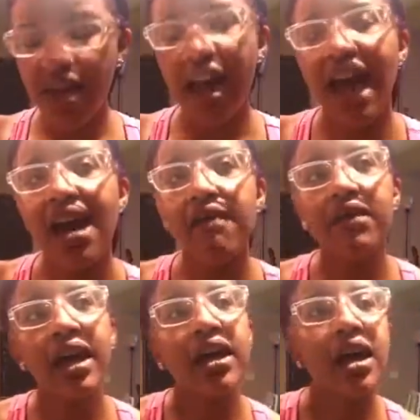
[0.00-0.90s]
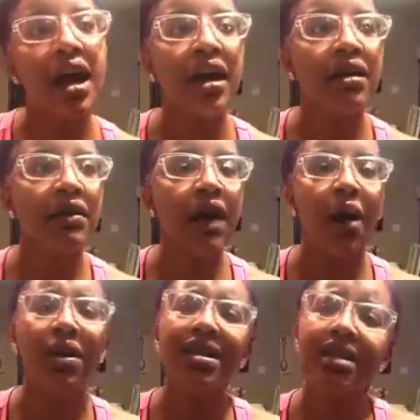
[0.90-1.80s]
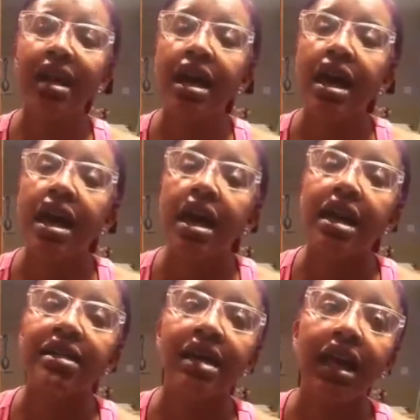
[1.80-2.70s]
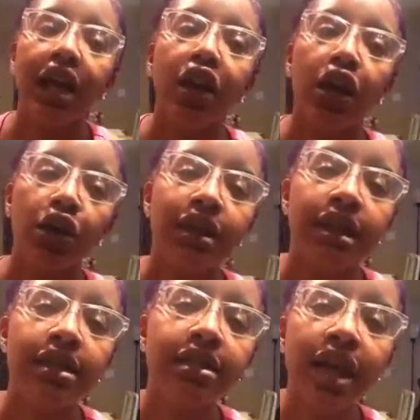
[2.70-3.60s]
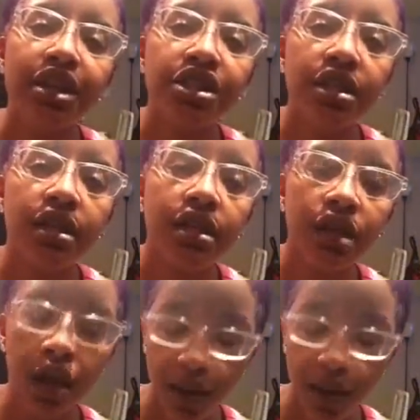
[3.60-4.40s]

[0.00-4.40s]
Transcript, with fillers: they have like kind of, I want to say, it's not like a learning section,